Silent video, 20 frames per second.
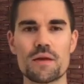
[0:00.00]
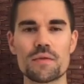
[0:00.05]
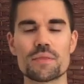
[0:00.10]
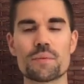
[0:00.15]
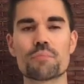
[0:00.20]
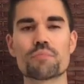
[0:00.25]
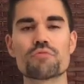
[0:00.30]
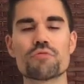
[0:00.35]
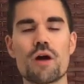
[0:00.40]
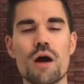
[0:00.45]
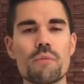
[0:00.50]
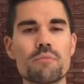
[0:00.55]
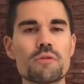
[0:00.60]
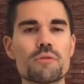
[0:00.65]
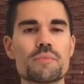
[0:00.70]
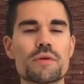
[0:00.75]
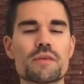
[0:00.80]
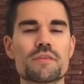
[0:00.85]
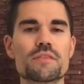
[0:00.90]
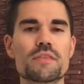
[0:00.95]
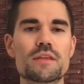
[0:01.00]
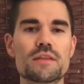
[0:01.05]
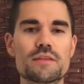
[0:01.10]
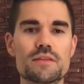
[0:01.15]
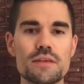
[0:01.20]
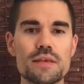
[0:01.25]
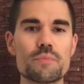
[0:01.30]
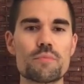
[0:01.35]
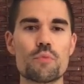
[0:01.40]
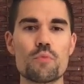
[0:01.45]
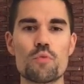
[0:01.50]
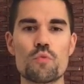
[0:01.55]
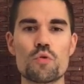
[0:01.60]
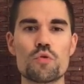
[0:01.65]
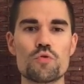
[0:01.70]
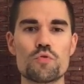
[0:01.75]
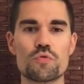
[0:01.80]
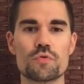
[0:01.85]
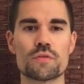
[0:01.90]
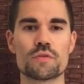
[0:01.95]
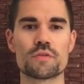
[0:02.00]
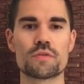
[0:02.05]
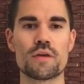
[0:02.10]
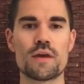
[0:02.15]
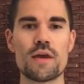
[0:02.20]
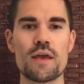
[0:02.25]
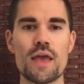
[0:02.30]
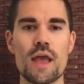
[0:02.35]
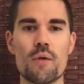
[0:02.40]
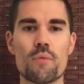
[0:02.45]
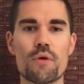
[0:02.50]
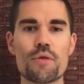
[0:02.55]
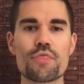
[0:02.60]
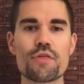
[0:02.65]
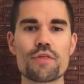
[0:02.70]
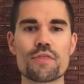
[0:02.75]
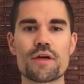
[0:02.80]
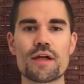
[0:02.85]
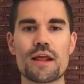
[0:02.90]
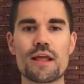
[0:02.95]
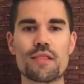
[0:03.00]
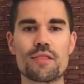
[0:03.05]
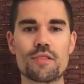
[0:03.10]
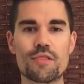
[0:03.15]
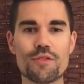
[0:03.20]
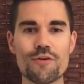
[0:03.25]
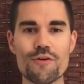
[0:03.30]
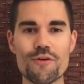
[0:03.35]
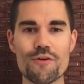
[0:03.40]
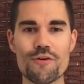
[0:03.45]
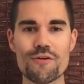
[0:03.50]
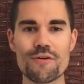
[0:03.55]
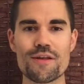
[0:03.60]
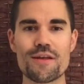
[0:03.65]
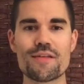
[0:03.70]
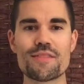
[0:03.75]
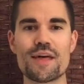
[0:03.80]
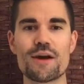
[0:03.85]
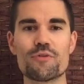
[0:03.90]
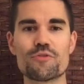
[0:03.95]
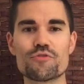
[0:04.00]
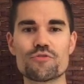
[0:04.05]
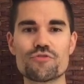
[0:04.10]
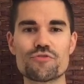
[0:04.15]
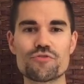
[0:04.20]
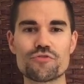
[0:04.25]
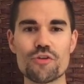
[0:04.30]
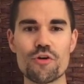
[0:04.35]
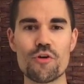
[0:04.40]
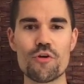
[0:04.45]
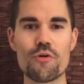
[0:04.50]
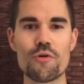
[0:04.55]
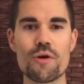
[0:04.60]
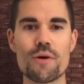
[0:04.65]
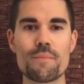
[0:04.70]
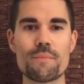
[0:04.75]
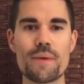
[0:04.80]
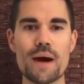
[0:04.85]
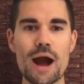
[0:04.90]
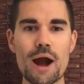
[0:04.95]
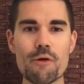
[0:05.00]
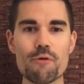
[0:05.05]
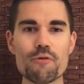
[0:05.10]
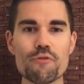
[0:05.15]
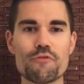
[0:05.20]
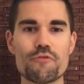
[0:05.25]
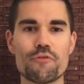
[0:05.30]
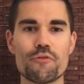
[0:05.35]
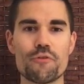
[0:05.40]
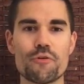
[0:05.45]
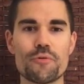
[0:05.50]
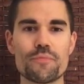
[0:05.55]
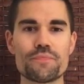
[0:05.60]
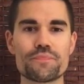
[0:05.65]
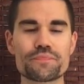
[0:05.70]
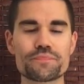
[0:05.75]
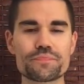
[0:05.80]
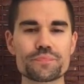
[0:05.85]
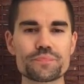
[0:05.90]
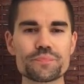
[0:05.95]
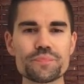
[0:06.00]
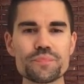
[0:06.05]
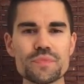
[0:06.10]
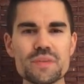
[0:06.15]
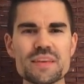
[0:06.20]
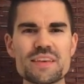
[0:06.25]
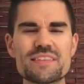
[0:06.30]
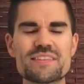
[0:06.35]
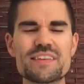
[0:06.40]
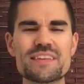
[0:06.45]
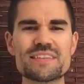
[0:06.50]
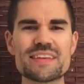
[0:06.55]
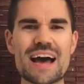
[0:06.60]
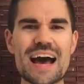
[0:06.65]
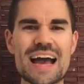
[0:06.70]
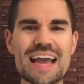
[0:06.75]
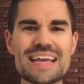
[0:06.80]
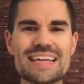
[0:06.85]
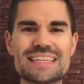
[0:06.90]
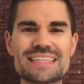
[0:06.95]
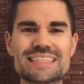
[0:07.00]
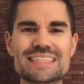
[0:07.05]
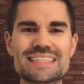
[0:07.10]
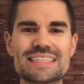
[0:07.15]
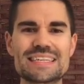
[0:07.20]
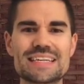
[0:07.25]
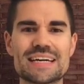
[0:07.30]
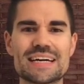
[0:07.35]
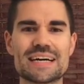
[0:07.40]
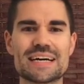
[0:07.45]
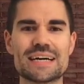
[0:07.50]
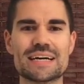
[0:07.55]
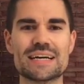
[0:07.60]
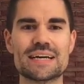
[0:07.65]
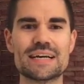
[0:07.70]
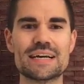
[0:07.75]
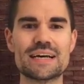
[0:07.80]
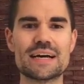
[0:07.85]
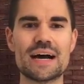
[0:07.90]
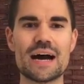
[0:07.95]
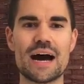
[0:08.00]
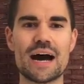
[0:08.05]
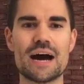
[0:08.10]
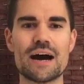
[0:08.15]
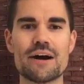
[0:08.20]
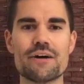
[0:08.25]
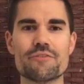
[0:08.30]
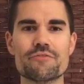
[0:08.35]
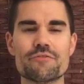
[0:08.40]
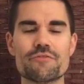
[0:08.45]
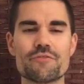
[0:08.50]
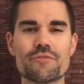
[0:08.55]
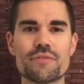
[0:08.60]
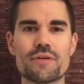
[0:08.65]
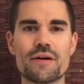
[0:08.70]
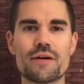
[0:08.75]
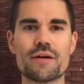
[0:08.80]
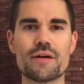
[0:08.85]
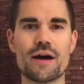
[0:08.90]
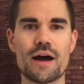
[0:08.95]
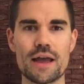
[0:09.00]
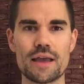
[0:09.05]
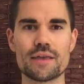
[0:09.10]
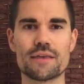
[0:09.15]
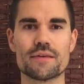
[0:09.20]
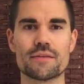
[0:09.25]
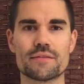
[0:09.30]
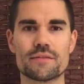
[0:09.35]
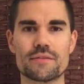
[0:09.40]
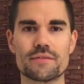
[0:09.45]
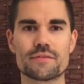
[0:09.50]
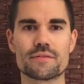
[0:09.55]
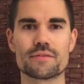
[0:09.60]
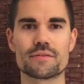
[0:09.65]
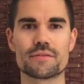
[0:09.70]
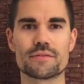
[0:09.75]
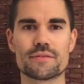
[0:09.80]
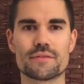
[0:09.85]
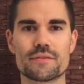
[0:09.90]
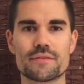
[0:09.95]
The problem is the deep wounds. And one thing that I learned that was so powerful is this idea of onions.